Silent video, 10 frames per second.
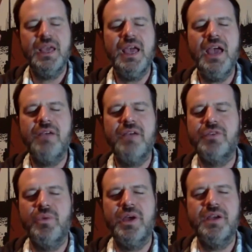
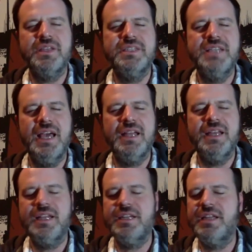Everywhere the dead
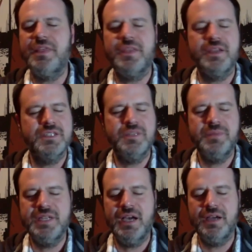and nothing to be
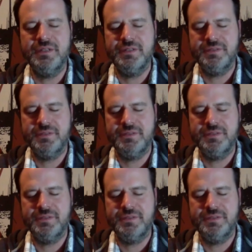done.